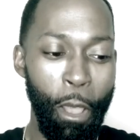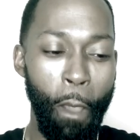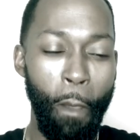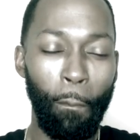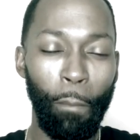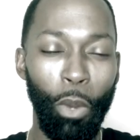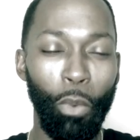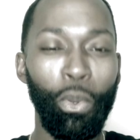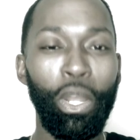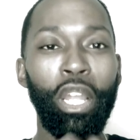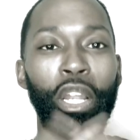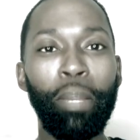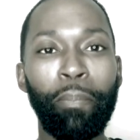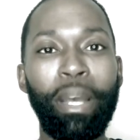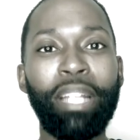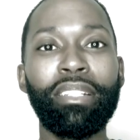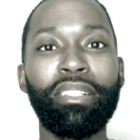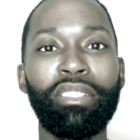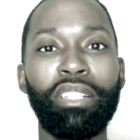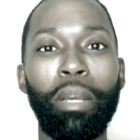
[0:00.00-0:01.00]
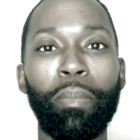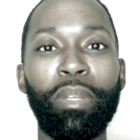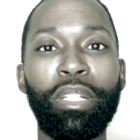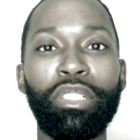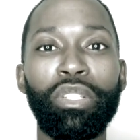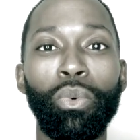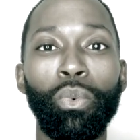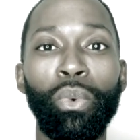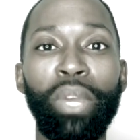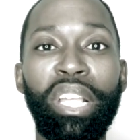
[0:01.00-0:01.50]
But we're about to jump
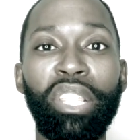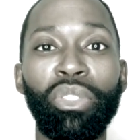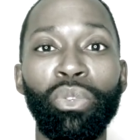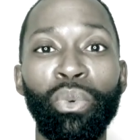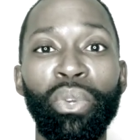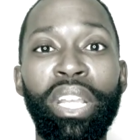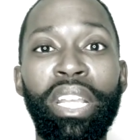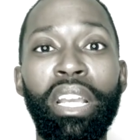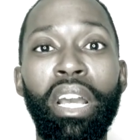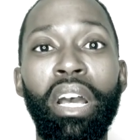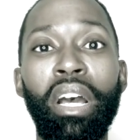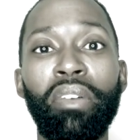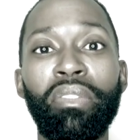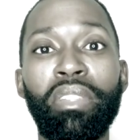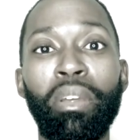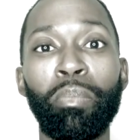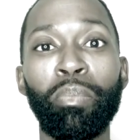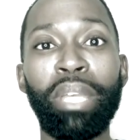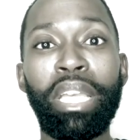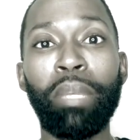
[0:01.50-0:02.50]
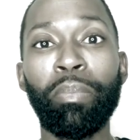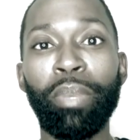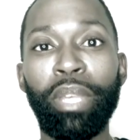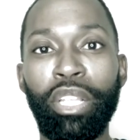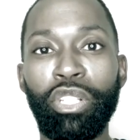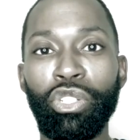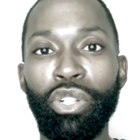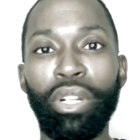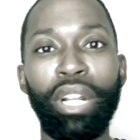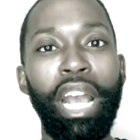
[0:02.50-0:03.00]
into week 3 of the big
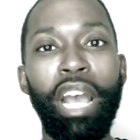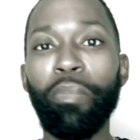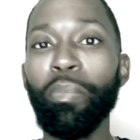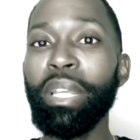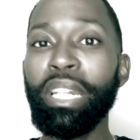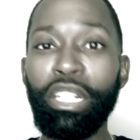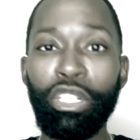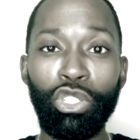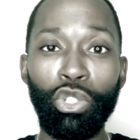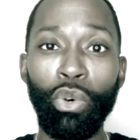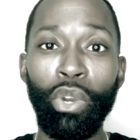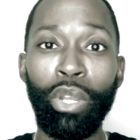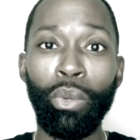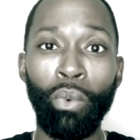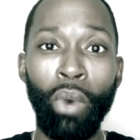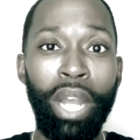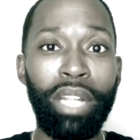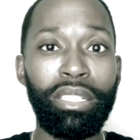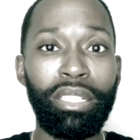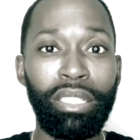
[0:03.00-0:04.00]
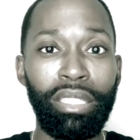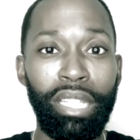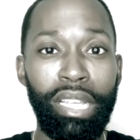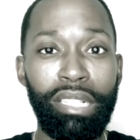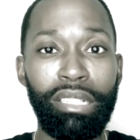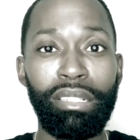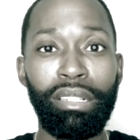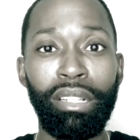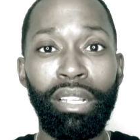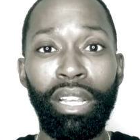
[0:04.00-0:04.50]
picture, and I've been enjoying watching
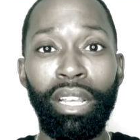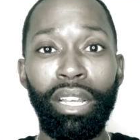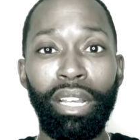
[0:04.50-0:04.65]
this